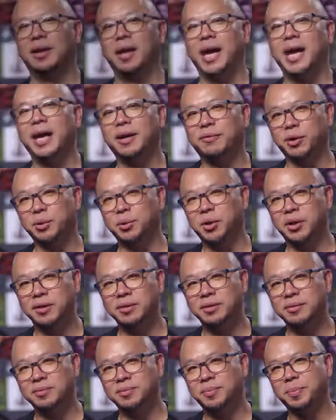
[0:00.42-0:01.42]
Hey
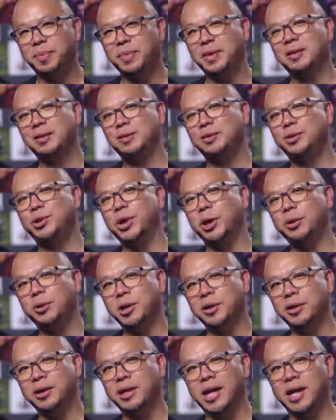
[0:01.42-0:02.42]
everyone, Joe
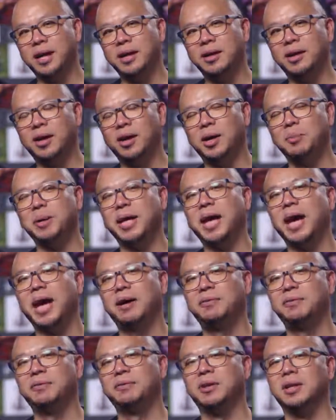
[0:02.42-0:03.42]
here again on
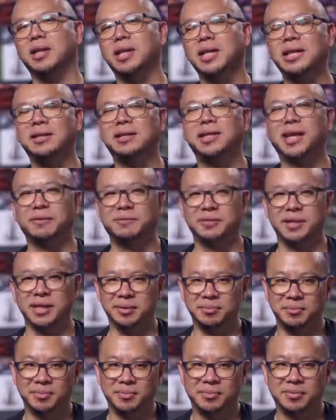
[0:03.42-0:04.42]
behalf of the League dev
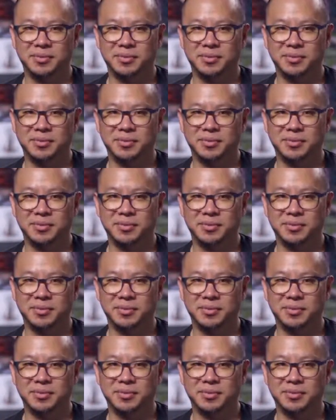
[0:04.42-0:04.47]
team.